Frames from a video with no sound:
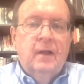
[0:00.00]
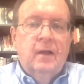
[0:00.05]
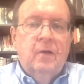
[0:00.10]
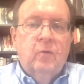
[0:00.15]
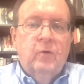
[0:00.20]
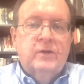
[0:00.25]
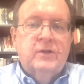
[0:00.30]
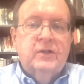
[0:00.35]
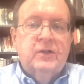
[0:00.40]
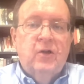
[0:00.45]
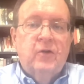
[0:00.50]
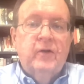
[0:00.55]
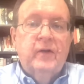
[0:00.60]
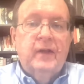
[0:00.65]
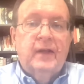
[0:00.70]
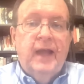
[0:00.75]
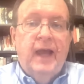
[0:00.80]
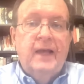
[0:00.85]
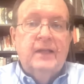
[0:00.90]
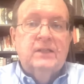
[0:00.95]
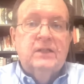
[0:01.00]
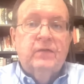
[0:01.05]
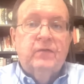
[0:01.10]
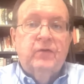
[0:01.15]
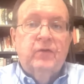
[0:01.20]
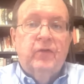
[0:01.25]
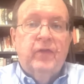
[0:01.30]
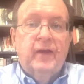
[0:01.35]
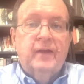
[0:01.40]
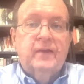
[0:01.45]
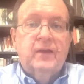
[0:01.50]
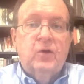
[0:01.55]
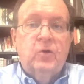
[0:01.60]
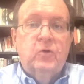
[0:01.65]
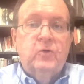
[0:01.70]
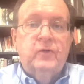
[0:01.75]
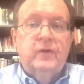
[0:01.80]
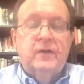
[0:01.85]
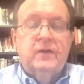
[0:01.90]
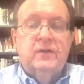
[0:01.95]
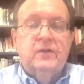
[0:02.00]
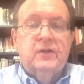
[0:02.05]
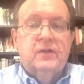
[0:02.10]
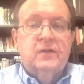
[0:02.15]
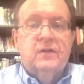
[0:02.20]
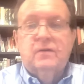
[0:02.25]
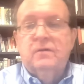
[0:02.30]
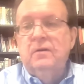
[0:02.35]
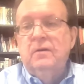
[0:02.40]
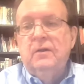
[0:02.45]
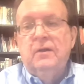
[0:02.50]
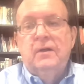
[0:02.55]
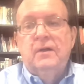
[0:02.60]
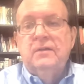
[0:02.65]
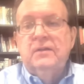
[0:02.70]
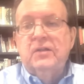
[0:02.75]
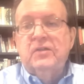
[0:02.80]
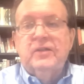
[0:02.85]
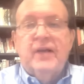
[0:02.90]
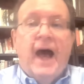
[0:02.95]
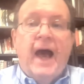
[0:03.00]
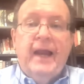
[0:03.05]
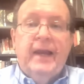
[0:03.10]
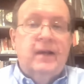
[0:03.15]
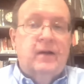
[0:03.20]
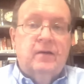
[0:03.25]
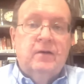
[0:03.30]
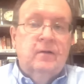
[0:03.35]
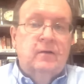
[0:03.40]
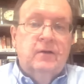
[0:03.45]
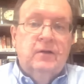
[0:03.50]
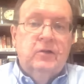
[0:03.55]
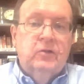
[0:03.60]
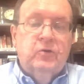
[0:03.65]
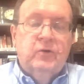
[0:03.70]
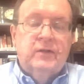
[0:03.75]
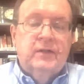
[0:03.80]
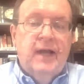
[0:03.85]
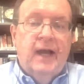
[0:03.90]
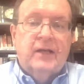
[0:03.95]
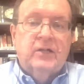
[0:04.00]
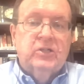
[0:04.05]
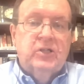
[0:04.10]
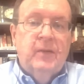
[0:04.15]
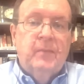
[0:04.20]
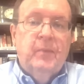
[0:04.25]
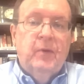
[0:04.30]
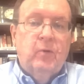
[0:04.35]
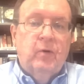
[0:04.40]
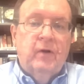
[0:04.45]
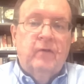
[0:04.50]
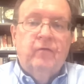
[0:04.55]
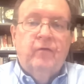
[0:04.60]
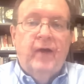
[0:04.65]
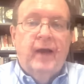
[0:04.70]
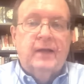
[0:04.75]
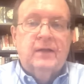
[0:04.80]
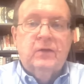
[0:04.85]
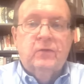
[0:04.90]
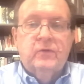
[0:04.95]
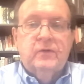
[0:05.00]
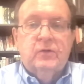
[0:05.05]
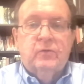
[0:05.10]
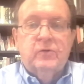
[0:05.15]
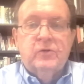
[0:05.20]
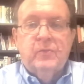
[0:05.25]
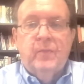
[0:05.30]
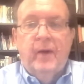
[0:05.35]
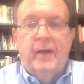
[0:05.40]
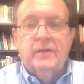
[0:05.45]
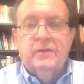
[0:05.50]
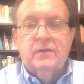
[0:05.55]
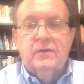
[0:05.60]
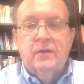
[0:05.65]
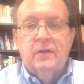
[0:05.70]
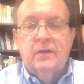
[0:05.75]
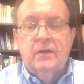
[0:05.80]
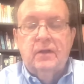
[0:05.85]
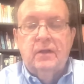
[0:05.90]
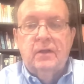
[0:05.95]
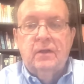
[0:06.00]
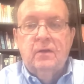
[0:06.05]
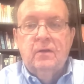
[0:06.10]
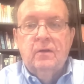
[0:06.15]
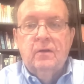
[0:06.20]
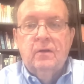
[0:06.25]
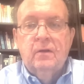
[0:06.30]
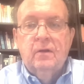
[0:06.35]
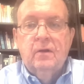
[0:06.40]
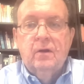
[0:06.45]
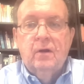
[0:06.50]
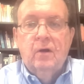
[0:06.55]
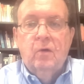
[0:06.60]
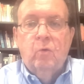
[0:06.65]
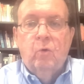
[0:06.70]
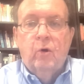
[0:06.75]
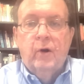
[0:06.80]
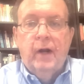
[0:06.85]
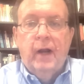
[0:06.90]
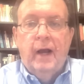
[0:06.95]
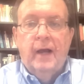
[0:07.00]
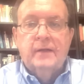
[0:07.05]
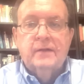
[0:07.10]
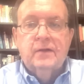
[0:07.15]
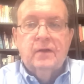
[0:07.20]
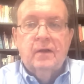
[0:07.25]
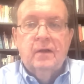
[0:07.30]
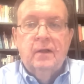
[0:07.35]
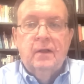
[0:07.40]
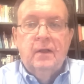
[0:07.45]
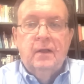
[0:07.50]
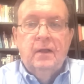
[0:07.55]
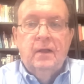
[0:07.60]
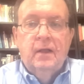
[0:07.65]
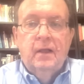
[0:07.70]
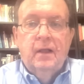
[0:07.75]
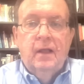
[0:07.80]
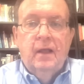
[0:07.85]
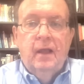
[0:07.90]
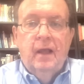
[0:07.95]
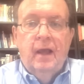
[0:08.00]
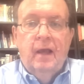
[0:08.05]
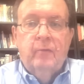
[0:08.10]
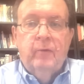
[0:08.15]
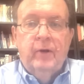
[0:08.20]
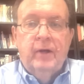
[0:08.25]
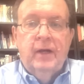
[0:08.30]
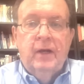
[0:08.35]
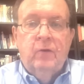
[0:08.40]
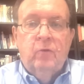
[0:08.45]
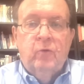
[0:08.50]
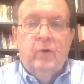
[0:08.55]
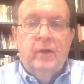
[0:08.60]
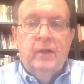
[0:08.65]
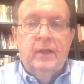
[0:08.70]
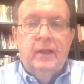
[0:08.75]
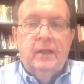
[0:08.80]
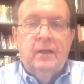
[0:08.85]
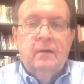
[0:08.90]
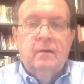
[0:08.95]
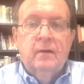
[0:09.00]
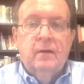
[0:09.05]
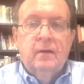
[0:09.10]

which is only the case if you think the Houthis just decided to attack shipping, when in fact it was a response to the uh, war in Gaza. And we didn't really